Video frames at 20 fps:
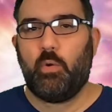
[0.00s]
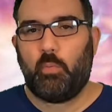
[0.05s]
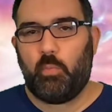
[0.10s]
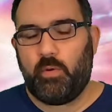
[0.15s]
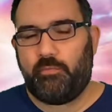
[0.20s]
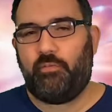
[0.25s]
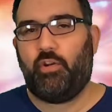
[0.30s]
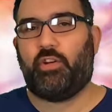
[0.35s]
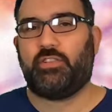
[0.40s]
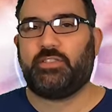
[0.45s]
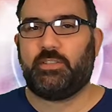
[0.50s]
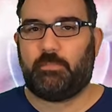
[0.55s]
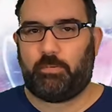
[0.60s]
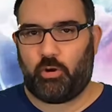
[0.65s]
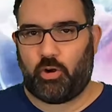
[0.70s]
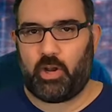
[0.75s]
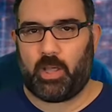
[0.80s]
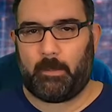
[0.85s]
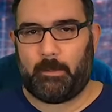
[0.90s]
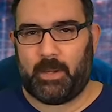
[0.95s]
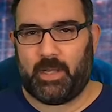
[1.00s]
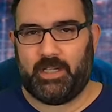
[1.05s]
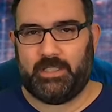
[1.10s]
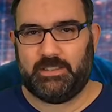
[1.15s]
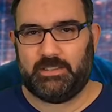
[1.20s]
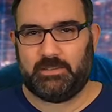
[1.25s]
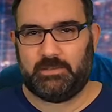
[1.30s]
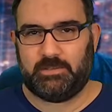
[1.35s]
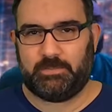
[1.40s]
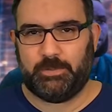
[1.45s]
with lots of product
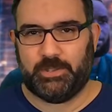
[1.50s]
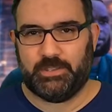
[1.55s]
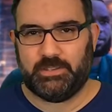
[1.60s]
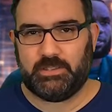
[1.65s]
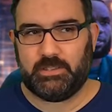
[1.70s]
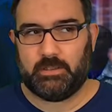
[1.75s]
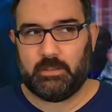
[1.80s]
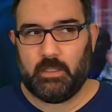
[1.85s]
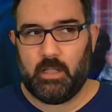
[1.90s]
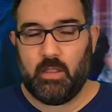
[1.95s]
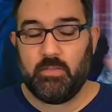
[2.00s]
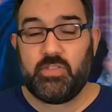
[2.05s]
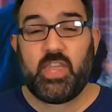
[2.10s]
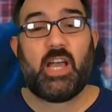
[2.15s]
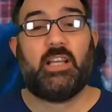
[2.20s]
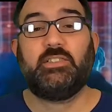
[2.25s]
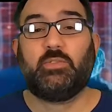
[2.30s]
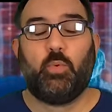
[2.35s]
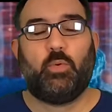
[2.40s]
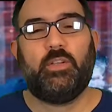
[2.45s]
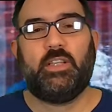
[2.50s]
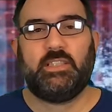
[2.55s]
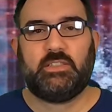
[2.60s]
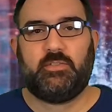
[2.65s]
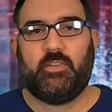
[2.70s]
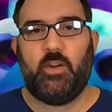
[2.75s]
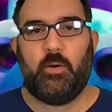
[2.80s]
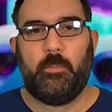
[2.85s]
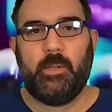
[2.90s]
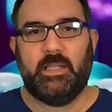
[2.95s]
placement. That's what this
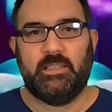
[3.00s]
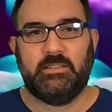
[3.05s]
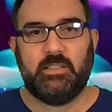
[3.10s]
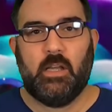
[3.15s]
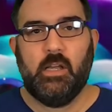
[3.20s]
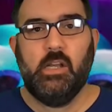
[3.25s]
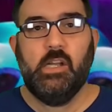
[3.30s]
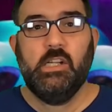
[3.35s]
film is.